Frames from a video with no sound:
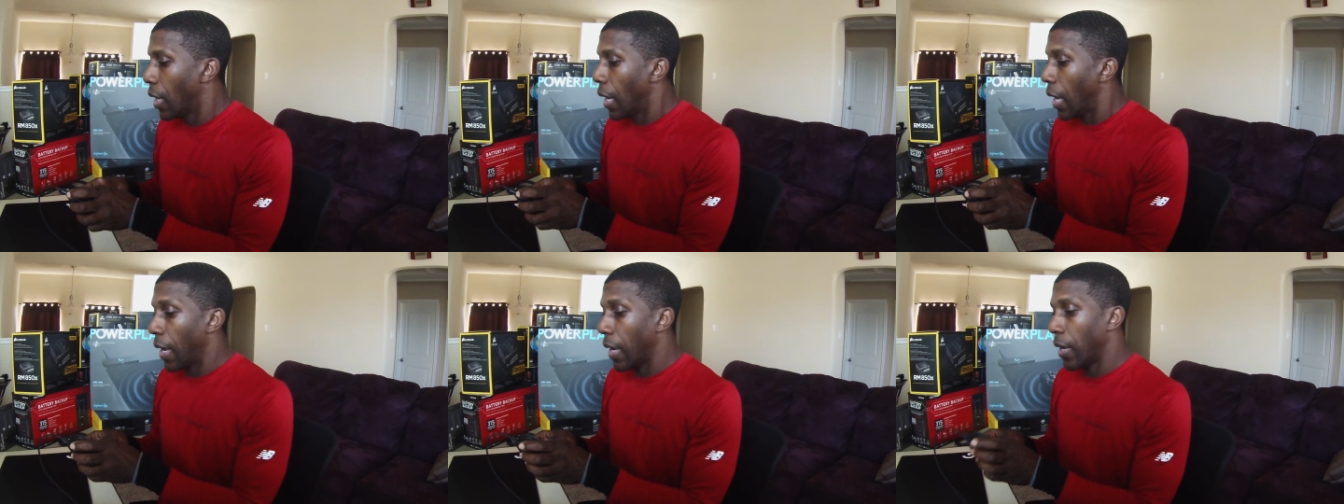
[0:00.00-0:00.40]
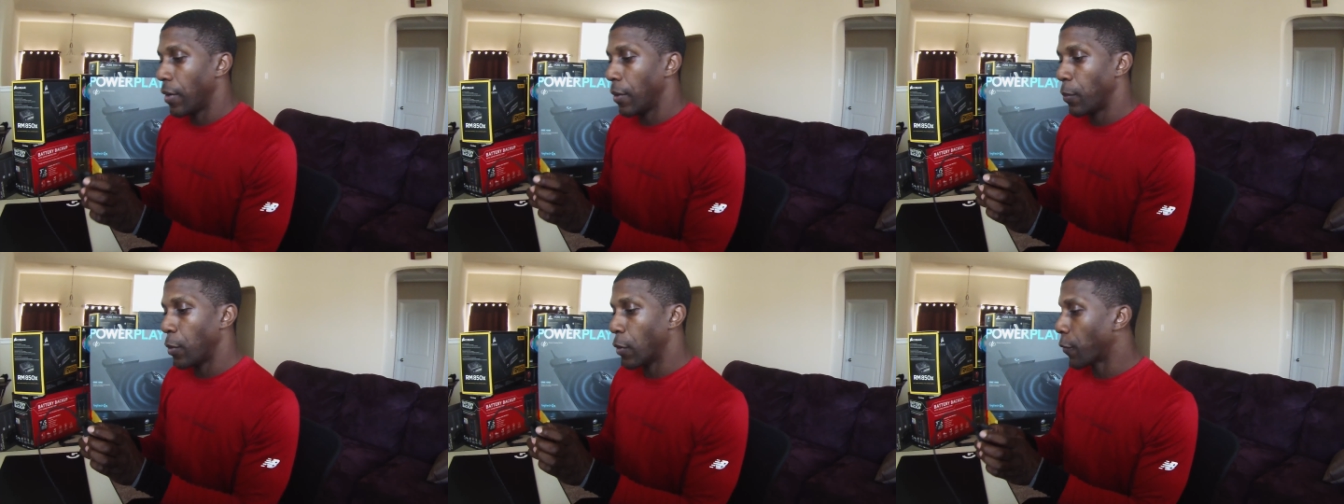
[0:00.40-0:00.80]
And the
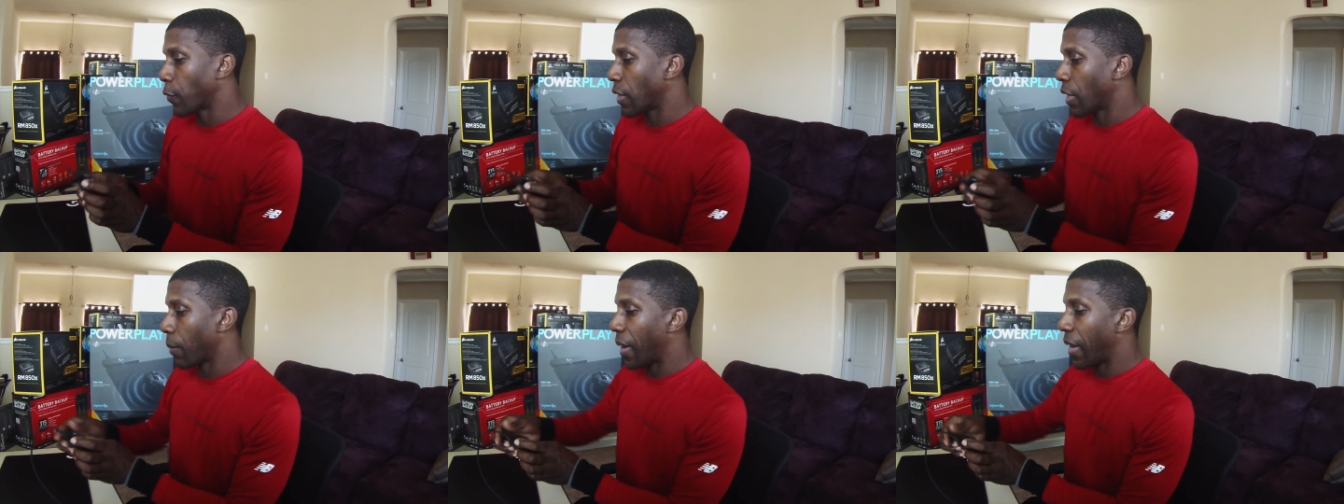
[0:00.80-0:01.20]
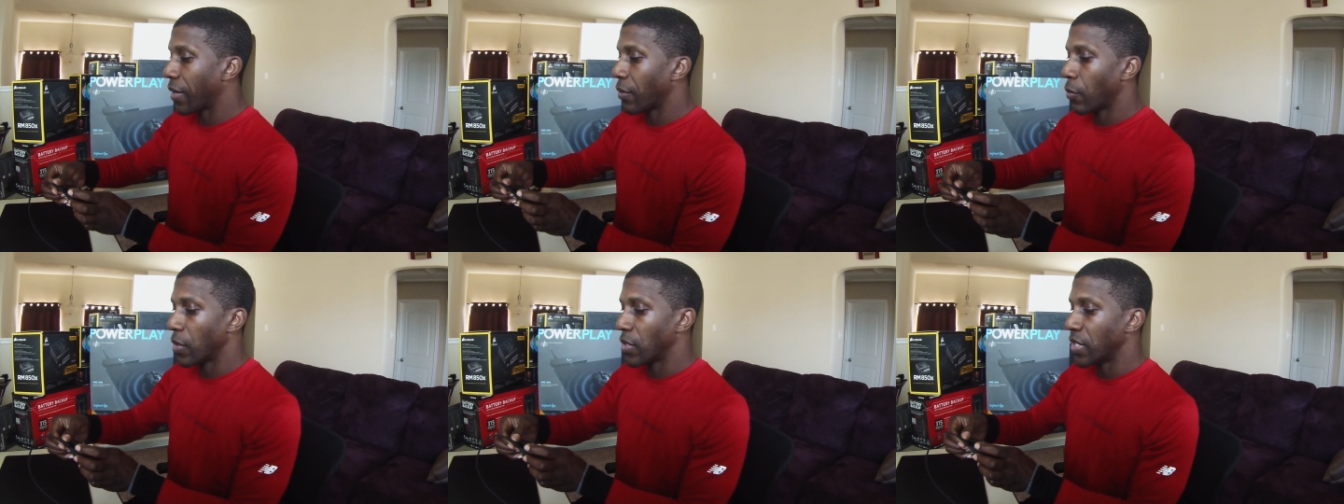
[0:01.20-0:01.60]
beautiful thing about
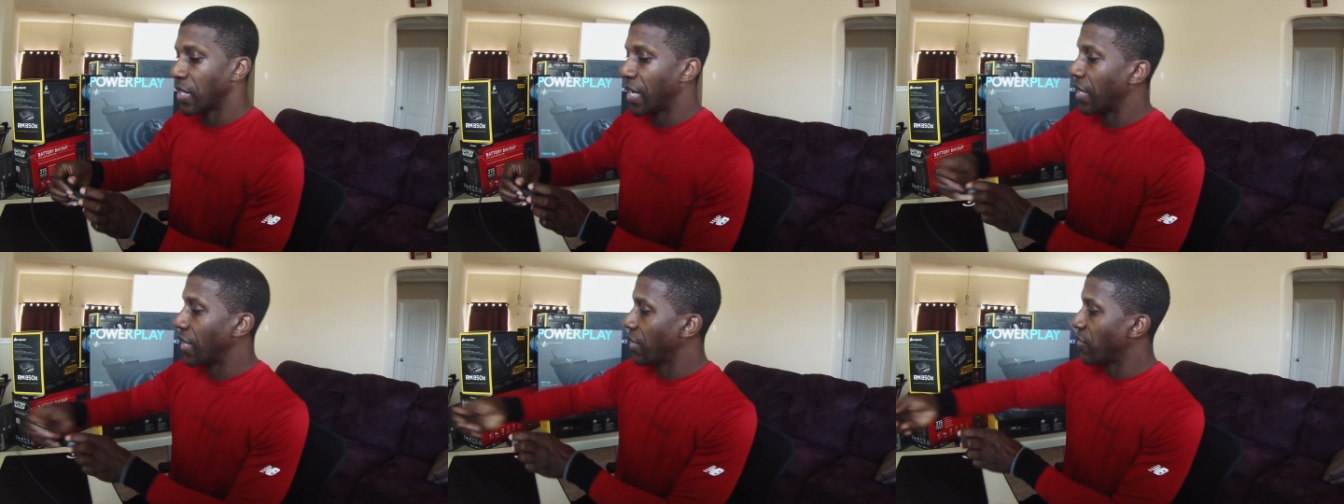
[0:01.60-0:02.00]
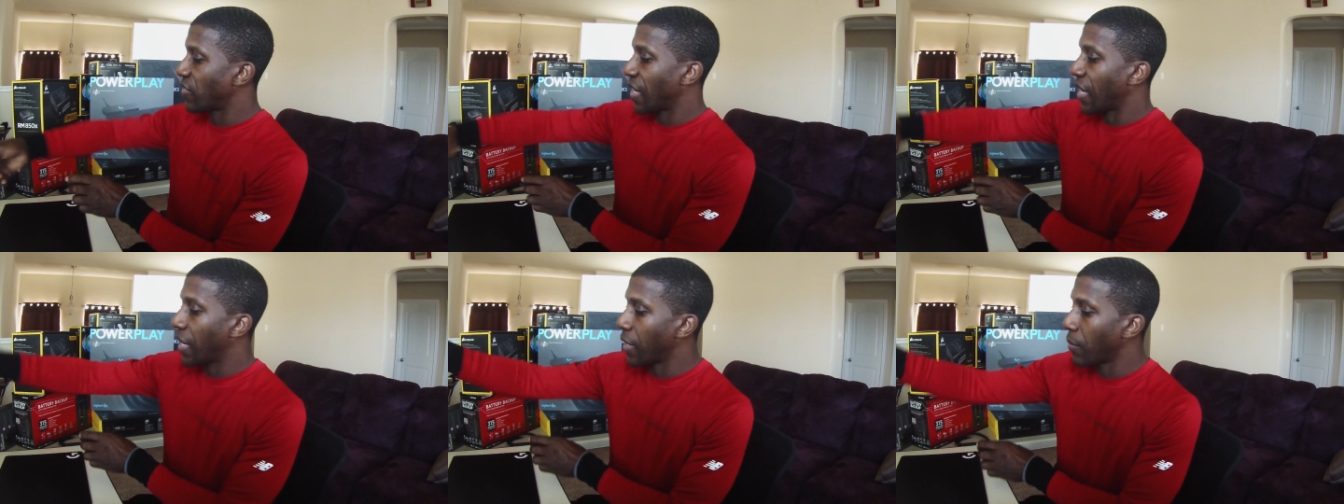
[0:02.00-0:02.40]
it, once again, the
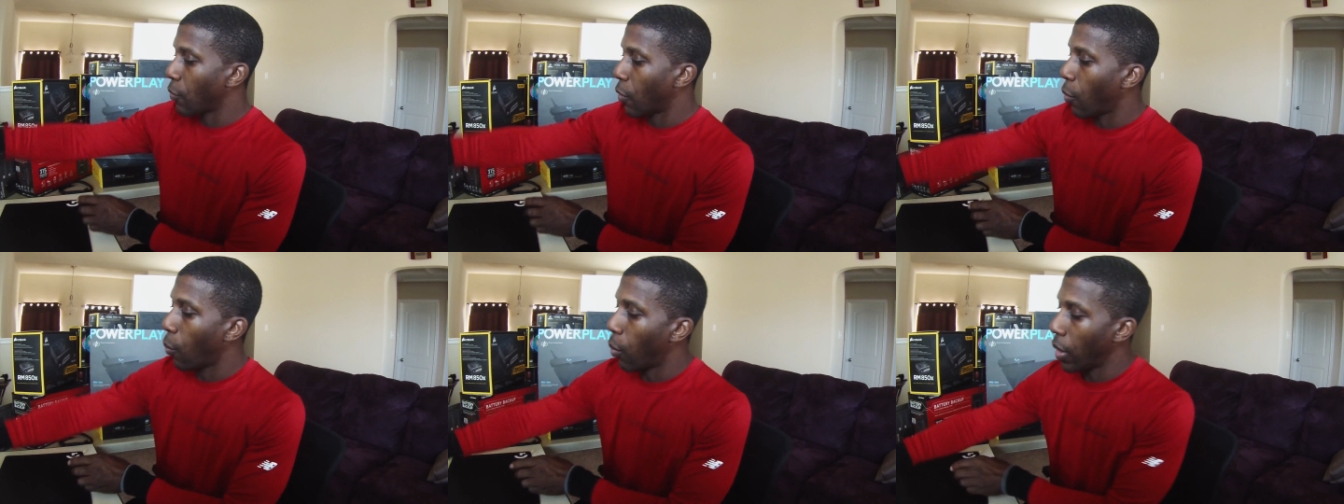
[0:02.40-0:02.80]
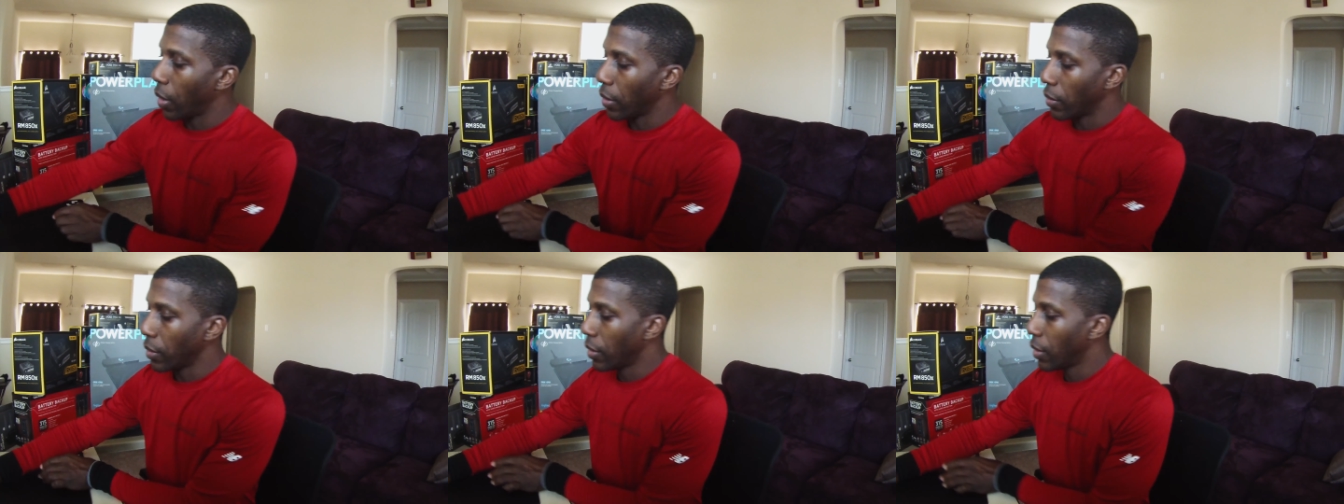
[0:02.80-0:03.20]
same
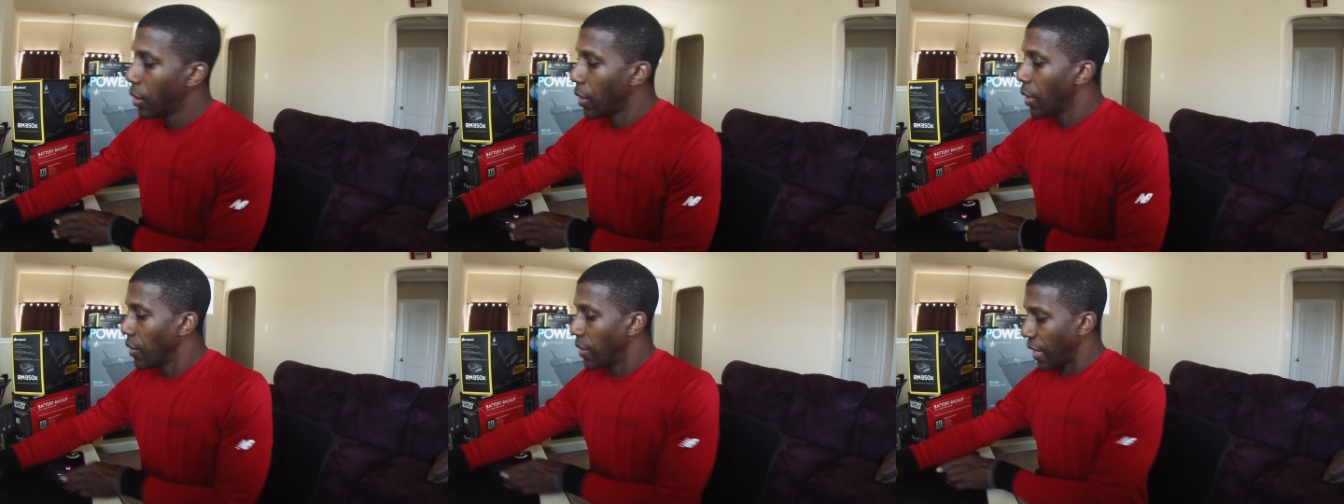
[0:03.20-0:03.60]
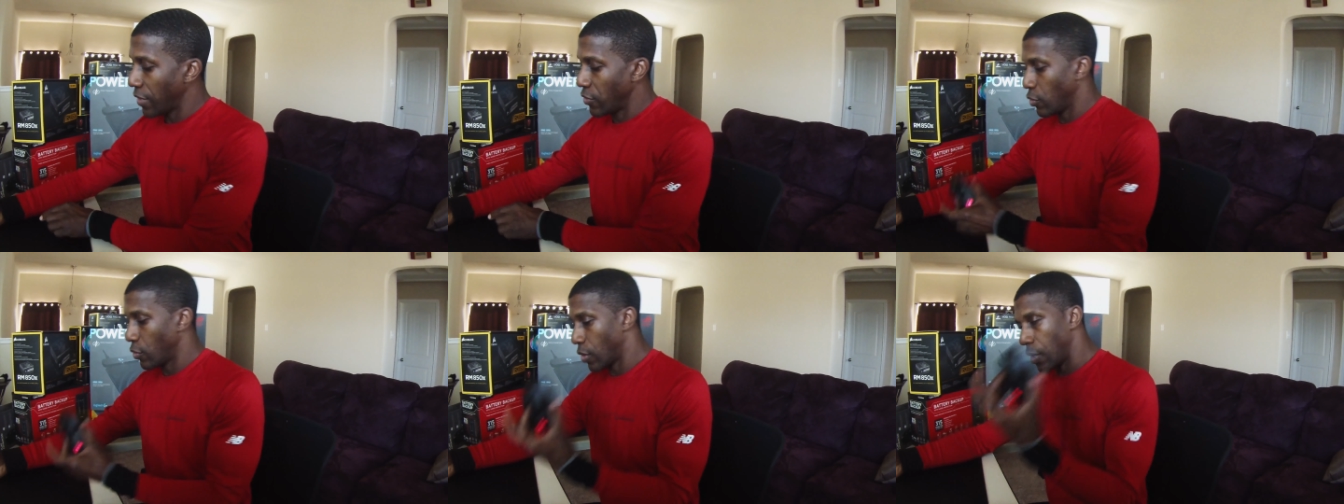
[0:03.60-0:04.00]
one
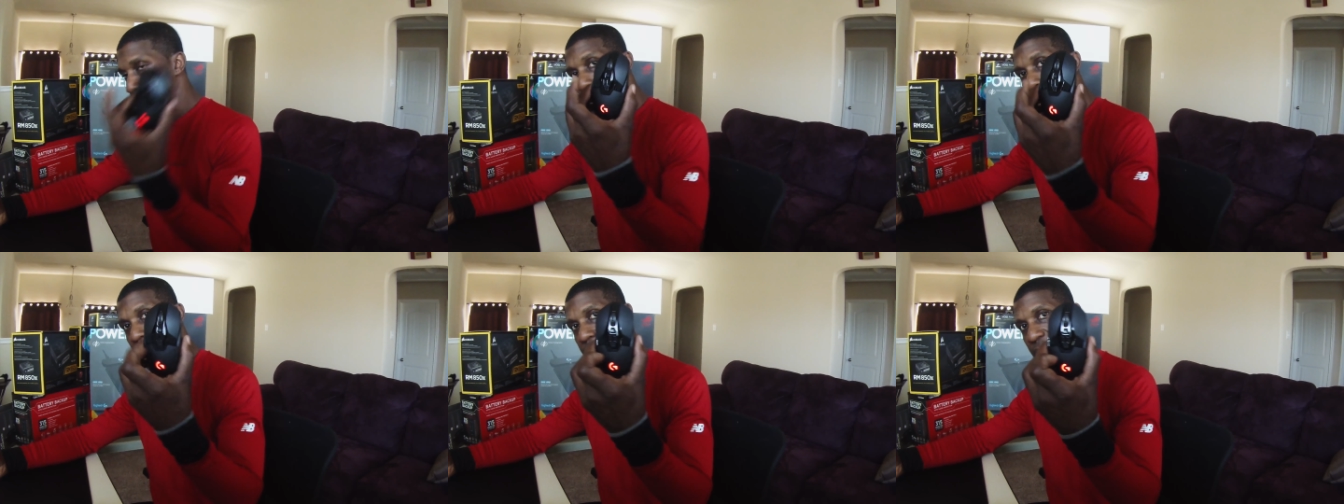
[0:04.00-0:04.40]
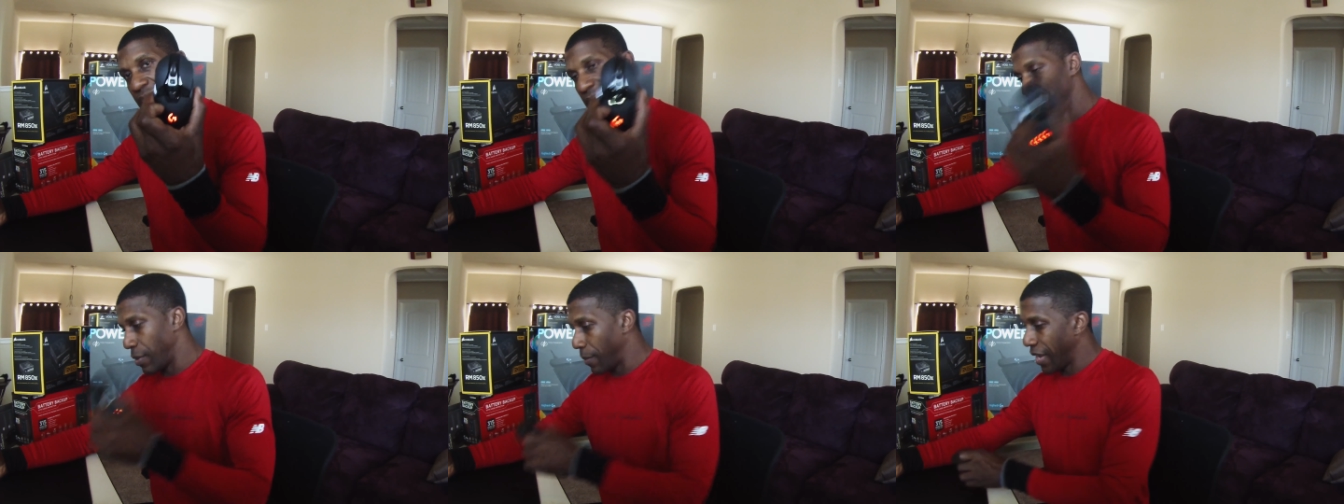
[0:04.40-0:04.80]
that you can put inside
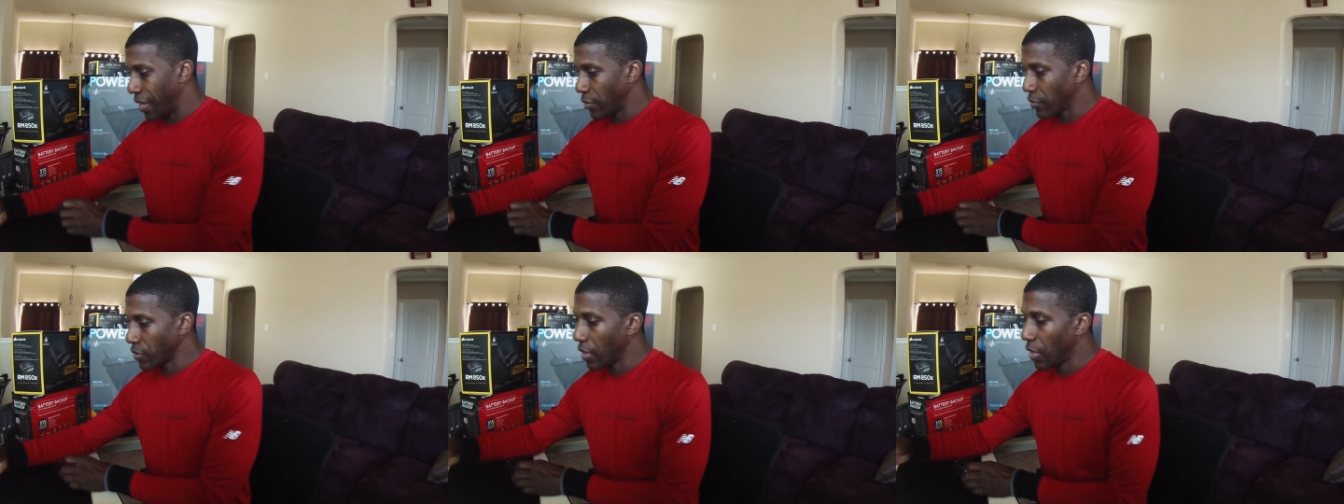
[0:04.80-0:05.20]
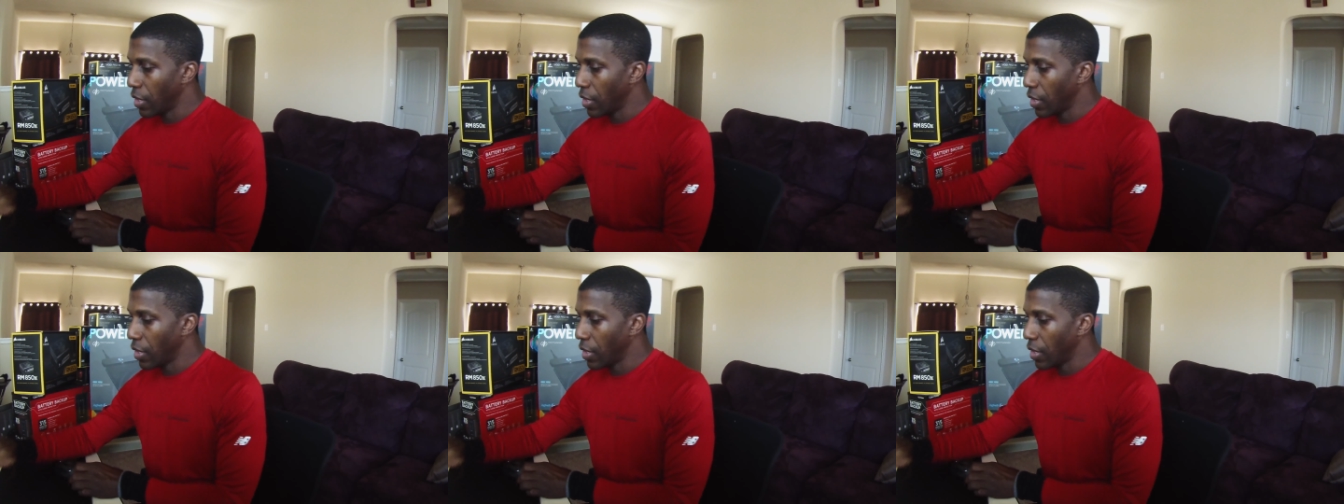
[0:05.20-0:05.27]
of the mouse,